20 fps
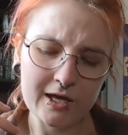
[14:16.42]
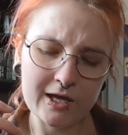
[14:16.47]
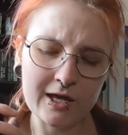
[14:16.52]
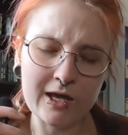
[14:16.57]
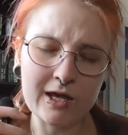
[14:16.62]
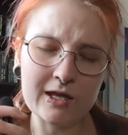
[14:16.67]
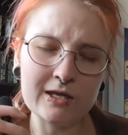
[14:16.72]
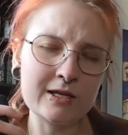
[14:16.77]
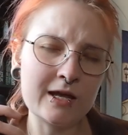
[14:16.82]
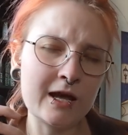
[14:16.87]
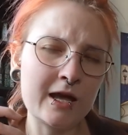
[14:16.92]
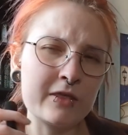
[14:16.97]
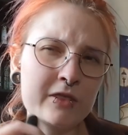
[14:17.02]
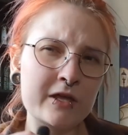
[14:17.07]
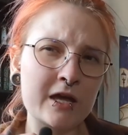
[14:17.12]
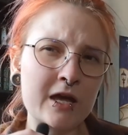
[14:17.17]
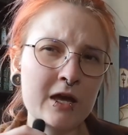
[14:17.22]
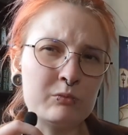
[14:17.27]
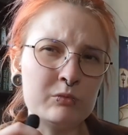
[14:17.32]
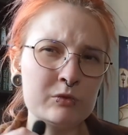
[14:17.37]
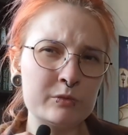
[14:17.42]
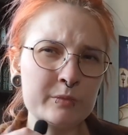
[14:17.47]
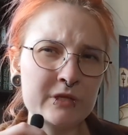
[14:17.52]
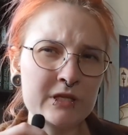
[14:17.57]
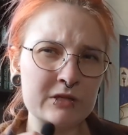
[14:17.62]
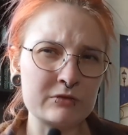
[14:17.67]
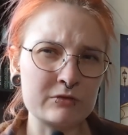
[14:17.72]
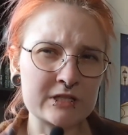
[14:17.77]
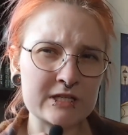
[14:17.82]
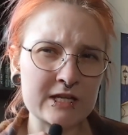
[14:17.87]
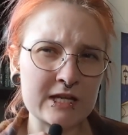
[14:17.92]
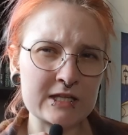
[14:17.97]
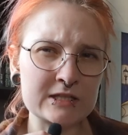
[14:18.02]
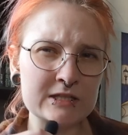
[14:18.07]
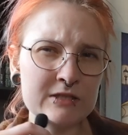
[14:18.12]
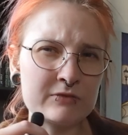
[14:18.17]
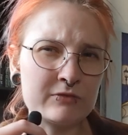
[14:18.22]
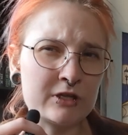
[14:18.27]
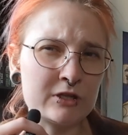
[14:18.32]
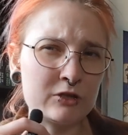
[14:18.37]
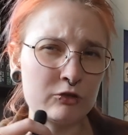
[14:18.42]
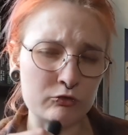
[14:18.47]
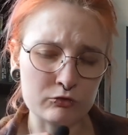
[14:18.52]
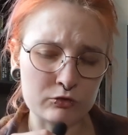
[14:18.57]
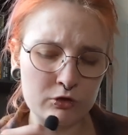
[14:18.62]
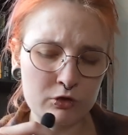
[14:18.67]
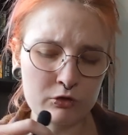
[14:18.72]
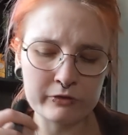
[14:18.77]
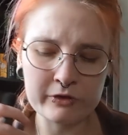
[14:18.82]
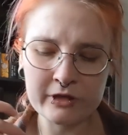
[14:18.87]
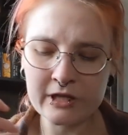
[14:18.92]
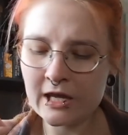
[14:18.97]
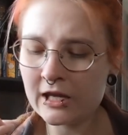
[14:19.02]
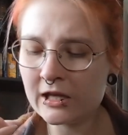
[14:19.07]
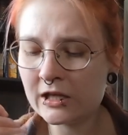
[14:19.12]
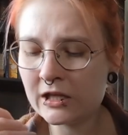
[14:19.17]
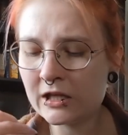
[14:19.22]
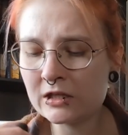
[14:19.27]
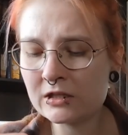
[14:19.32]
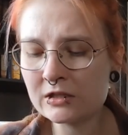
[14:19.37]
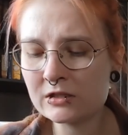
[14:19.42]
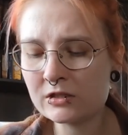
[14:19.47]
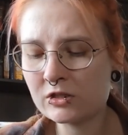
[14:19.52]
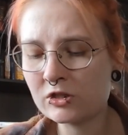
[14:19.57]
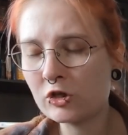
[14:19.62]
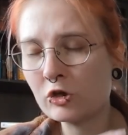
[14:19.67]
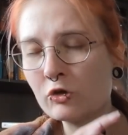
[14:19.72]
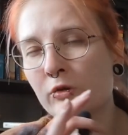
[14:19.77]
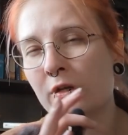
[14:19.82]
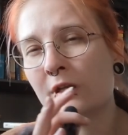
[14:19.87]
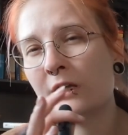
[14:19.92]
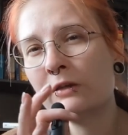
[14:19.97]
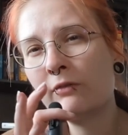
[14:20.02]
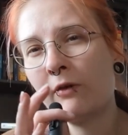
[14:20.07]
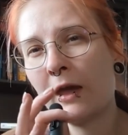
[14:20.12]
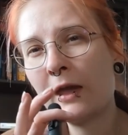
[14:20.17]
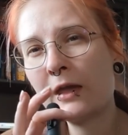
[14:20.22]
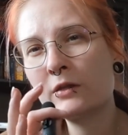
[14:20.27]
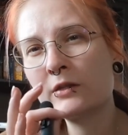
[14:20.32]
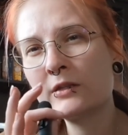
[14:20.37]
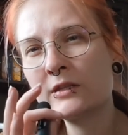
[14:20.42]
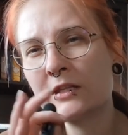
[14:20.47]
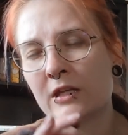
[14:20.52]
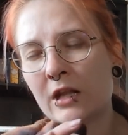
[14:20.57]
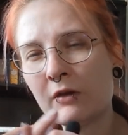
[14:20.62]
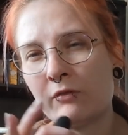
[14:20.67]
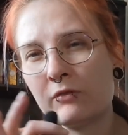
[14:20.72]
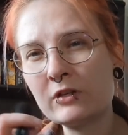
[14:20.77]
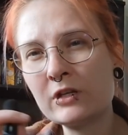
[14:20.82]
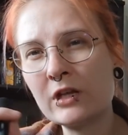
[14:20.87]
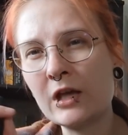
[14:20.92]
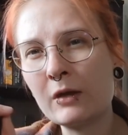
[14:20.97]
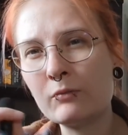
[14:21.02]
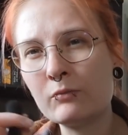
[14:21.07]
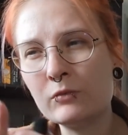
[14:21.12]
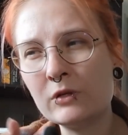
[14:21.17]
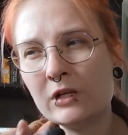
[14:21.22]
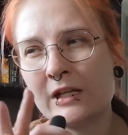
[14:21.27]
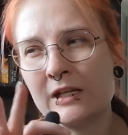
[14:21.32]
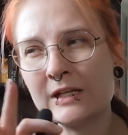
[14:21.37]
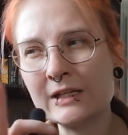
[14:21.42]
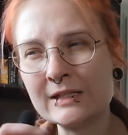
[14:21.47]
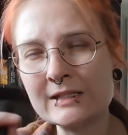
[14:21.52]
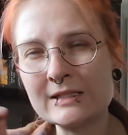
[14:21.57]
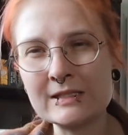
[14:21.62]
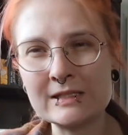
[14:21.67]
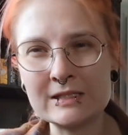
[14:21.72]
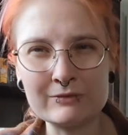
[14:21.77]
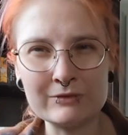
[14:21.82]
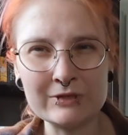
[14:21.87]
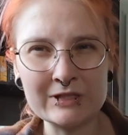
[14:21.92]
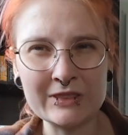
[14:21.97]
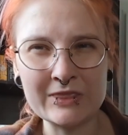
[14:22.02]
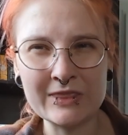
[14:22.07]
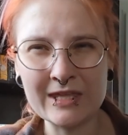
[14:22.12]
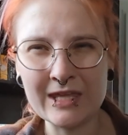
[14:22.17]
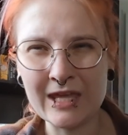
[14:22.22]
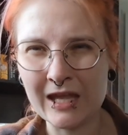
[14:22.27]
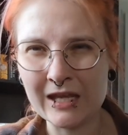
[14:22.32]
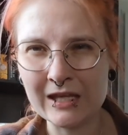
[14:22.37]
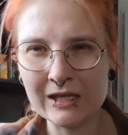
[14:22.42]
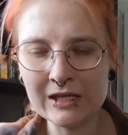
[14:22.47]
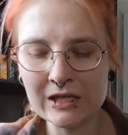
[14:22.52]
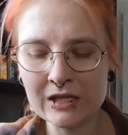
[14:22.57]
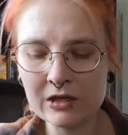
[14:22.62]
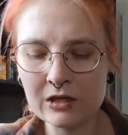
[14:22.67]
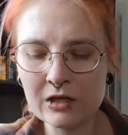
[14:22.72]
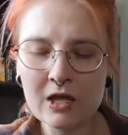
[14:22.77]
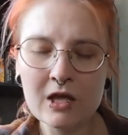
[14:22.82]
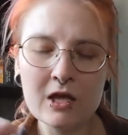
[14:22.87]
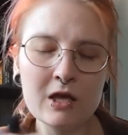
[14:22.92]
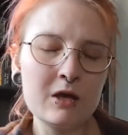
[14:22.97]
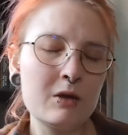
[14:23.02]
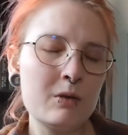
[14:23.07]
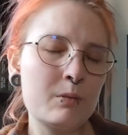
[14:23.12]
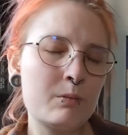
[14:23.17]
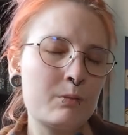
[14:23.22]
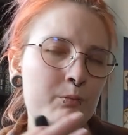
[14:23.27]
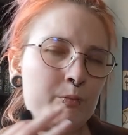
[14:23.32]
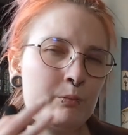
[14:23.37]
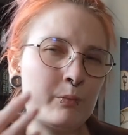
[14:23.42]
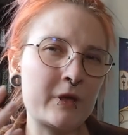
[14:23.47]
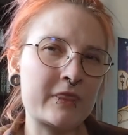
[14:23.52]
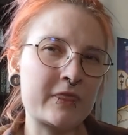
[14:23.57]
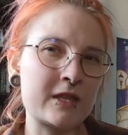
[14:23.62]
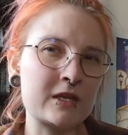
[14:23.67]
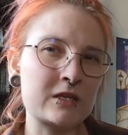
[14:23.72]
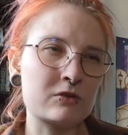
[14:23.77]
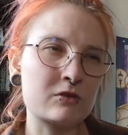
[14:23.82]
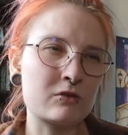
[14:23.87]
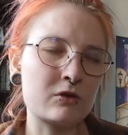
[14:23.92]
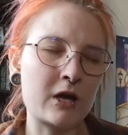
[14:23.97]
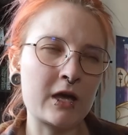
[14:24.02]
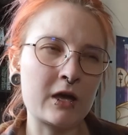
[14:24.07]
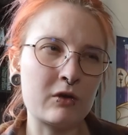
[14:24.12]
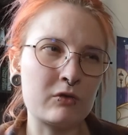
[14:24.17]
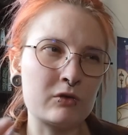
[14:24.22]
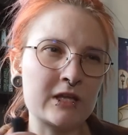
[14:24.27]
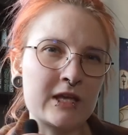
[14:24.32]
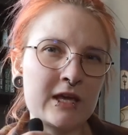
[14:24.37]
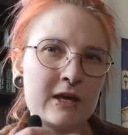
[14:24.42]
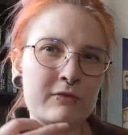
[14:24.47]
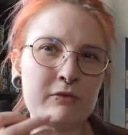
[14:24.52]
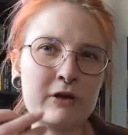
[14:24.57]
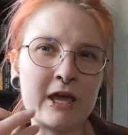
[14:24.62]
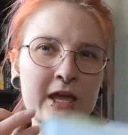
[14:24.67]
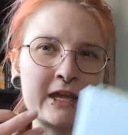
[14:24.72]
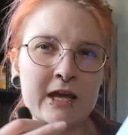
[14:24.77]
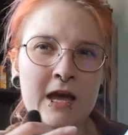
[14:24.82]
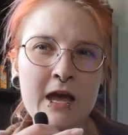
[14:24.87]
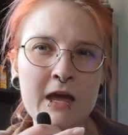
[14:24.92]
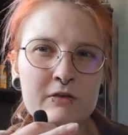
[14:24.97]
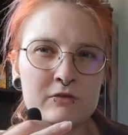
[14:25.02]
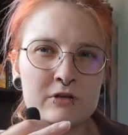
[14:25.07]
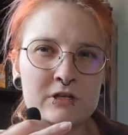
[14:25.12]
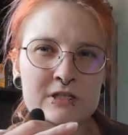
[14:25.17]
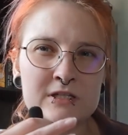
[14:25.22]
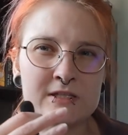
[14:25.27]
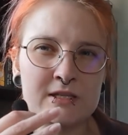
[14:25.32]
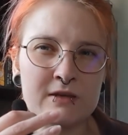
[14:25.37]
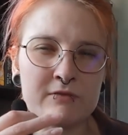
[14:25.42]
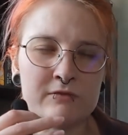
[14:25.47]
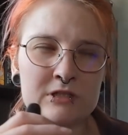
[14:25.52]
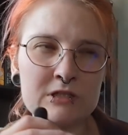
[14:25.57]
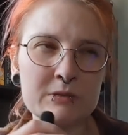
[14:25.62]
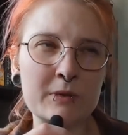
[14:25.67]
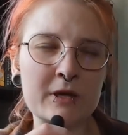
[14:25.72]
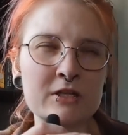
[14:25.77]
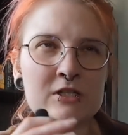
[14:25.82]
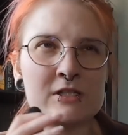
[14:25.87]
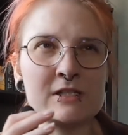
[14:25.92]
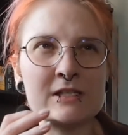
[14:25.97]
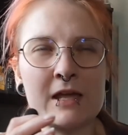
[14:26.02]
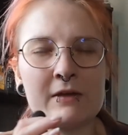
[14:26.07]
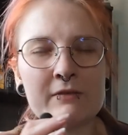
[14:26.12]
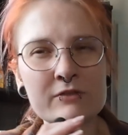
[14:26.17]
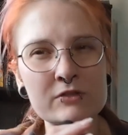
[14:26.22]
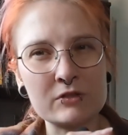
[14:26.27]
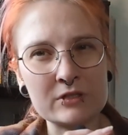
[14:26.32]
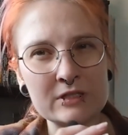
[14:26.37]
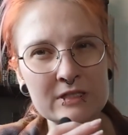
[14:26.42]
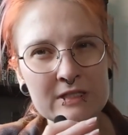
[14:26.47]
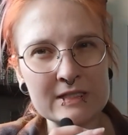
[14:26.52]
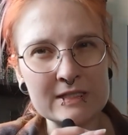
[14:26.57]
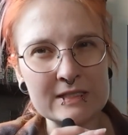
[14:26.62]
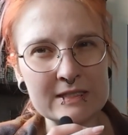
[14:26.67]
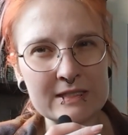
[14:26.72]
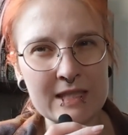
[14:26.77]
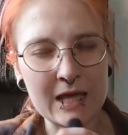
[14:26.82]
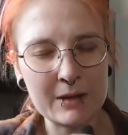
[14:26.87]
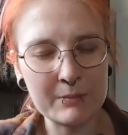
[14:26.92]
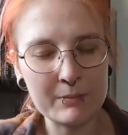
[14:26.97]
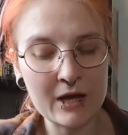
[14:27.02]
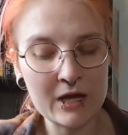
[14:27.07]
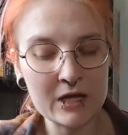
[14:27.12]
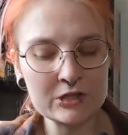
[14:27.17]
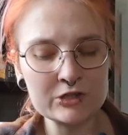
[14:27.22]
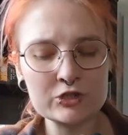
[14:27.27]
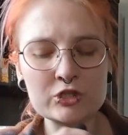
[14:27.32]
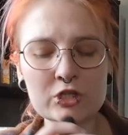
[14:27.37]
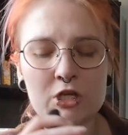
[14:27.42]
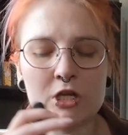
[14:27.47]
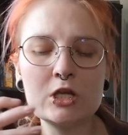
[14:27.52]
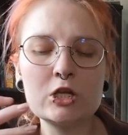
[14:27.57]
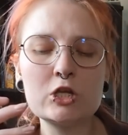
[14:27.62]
And I think I will be irritated if I don't know the ending. So if I DNF it, I will at least read the ending. But then, I only have like 170 pages left, so it isn't that much.